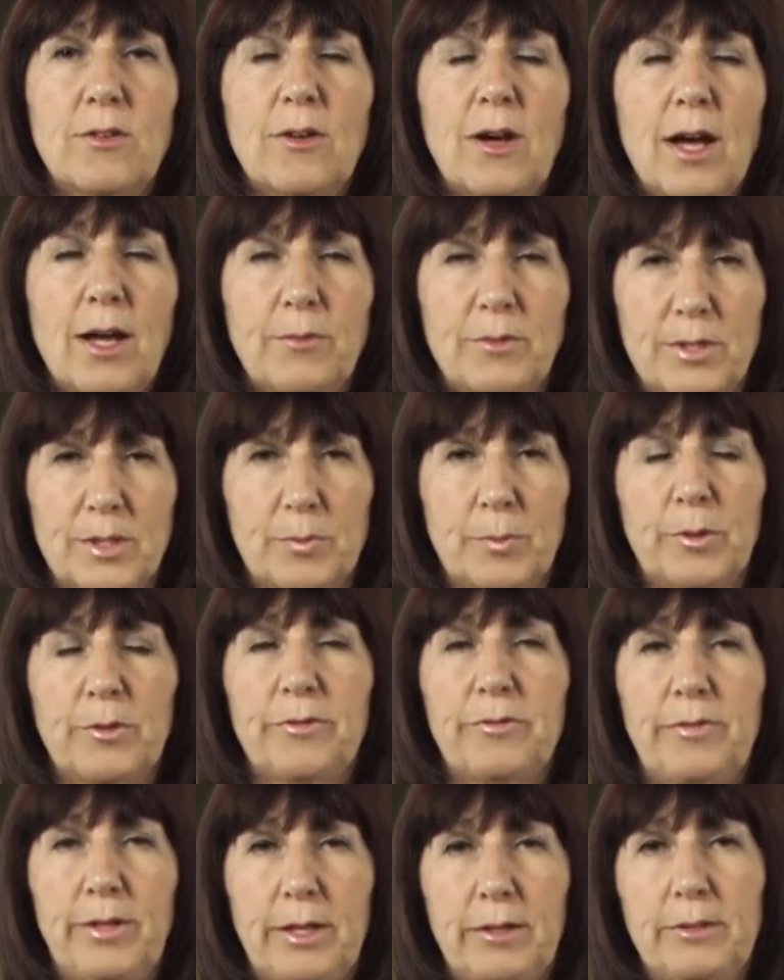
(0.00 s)
I was
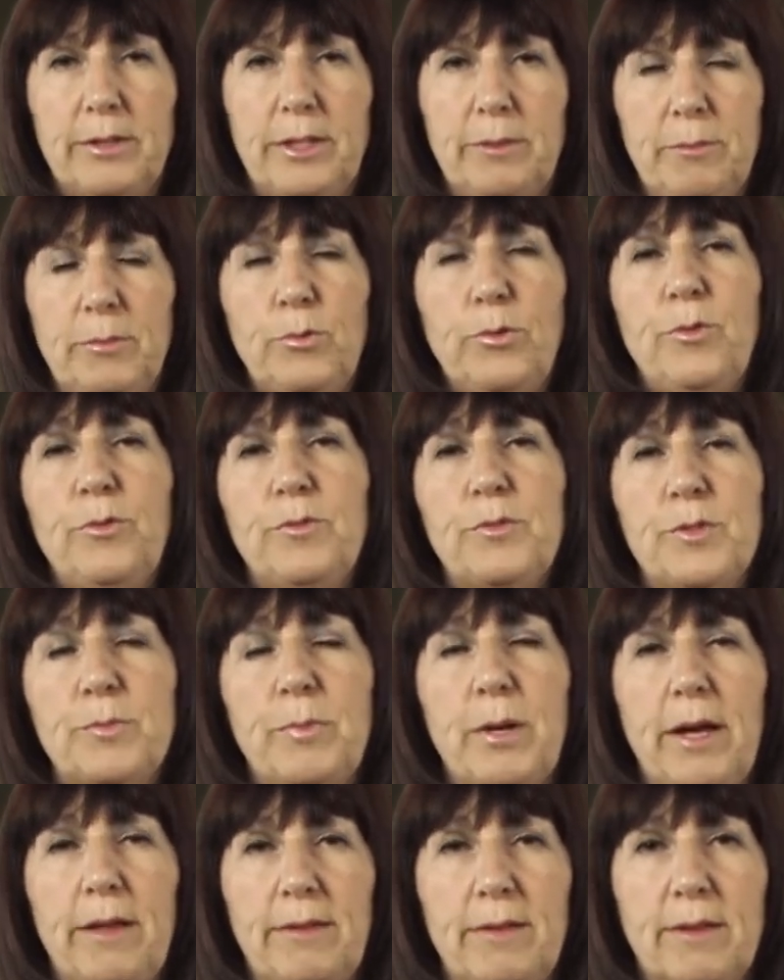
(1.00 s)
profoundly moved
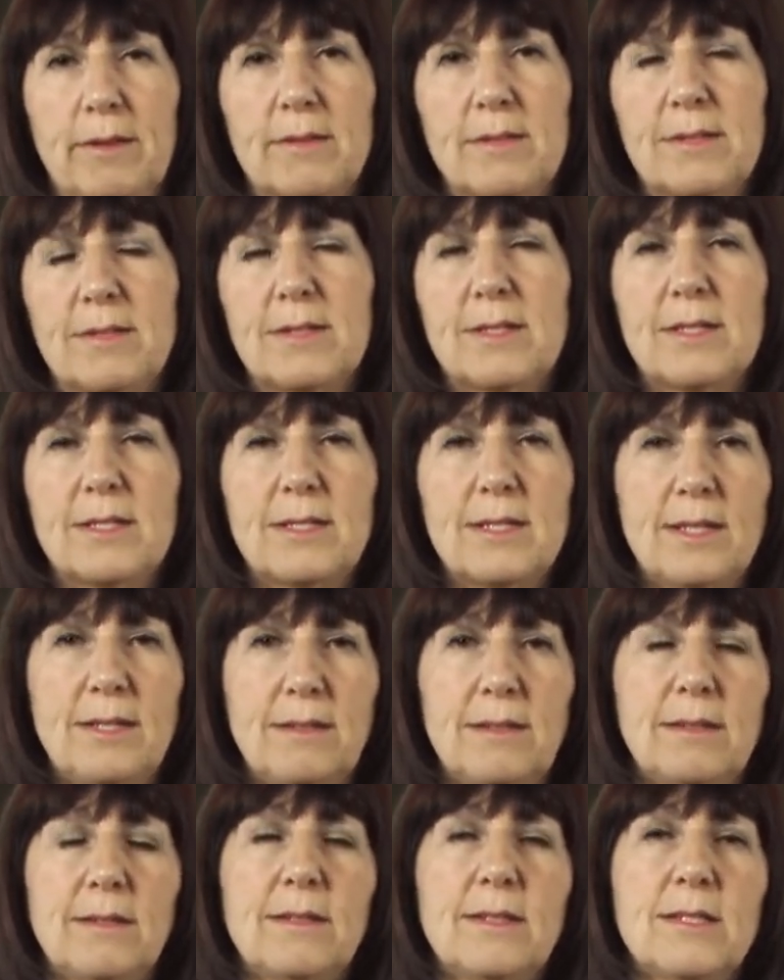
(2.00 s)
by this to see
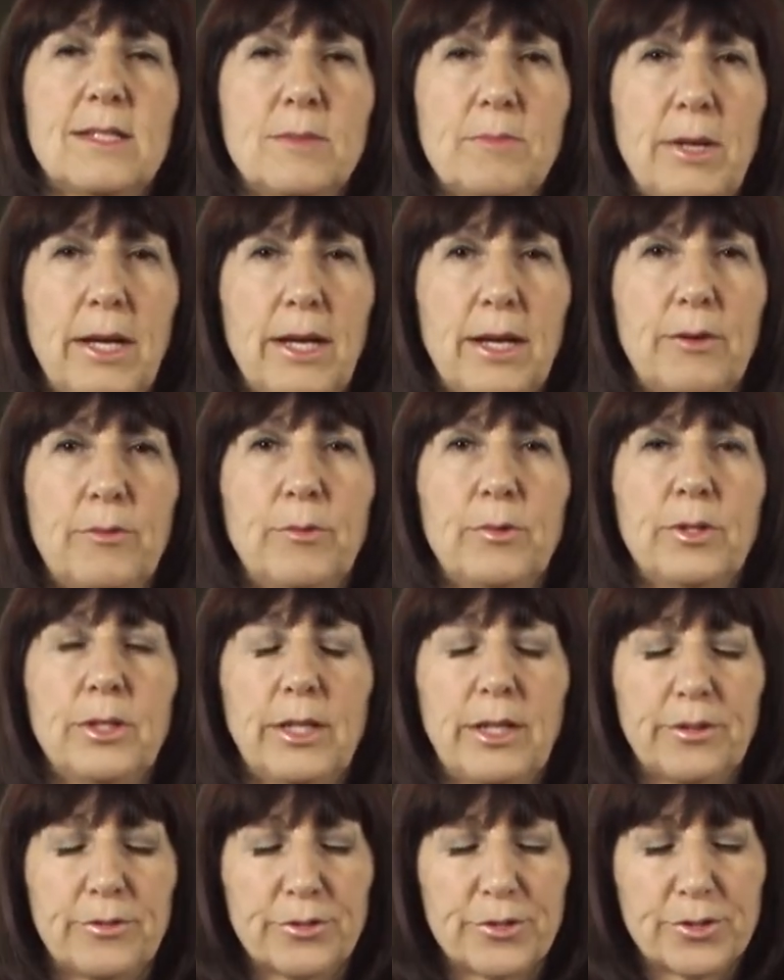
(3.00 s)
that this man really
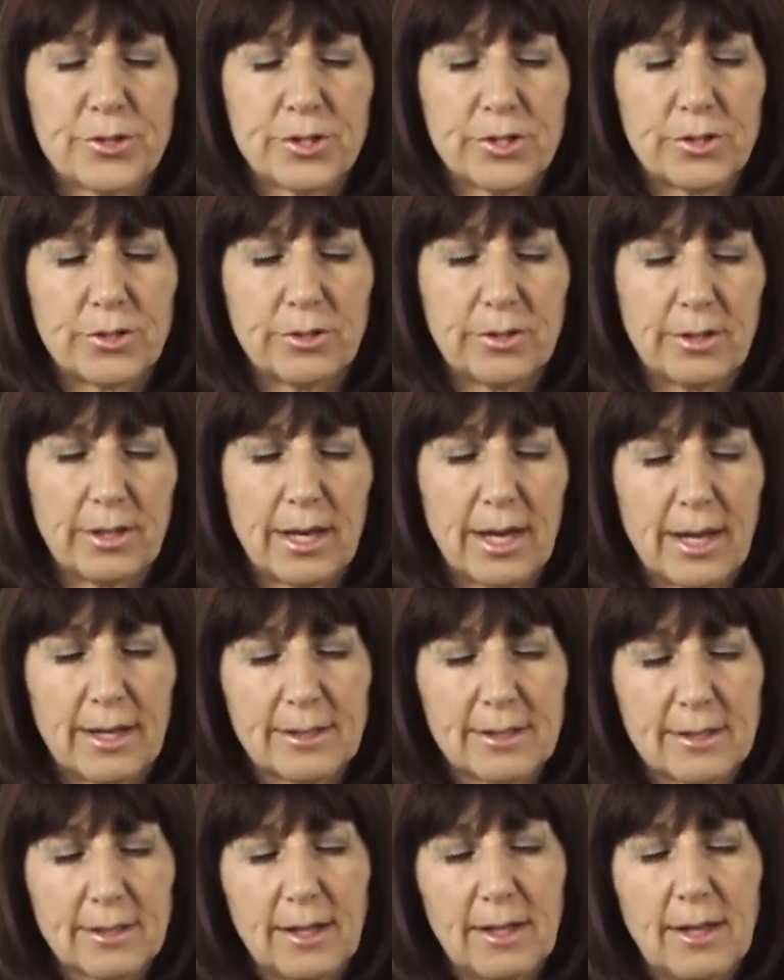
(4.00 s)
understood that.